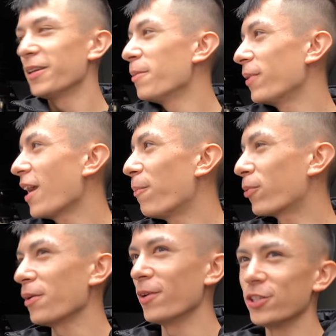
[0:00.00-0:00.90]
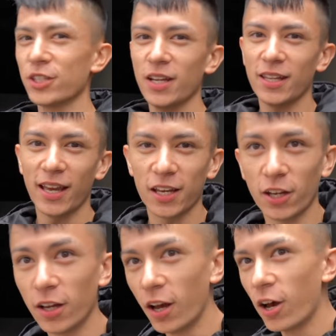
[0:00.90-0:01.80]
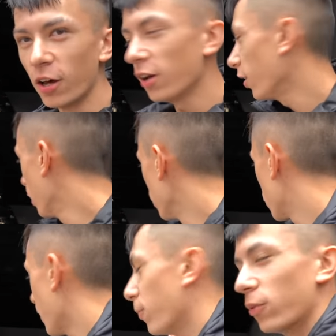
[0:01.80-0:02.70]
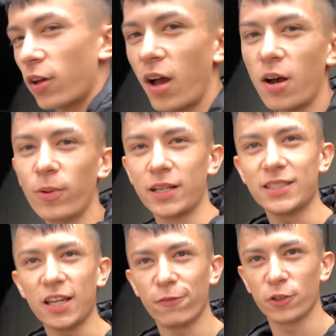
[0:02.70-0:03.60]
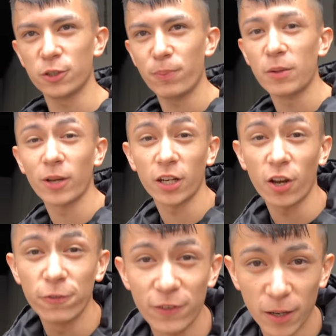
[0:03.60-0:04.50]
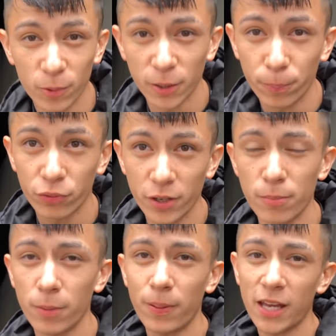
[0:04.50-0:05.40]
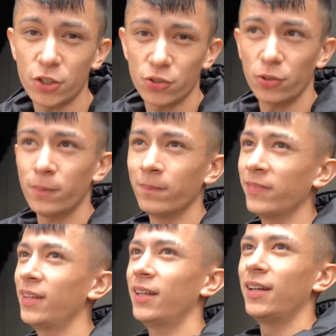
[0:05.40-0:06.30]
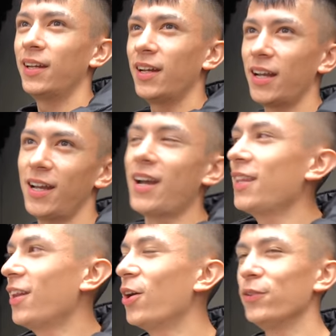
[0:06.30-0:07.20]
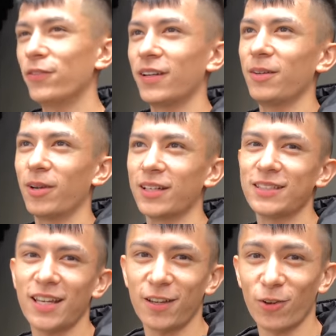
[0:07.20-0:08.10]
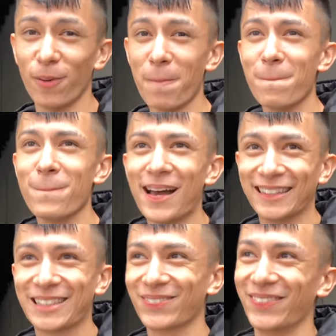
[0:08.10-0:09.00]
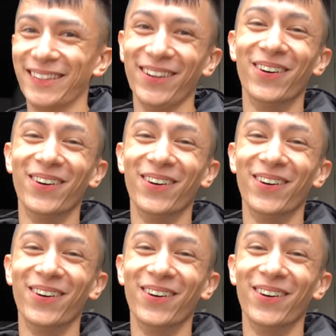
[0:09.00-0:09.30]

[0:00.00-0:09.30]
But yeah, pretty much they're gonna unstrap all the car, we're gonna take it for a spin, we're gonna go fill up with the premium petrol, and then hopefully we're gonna take it on a mad spin.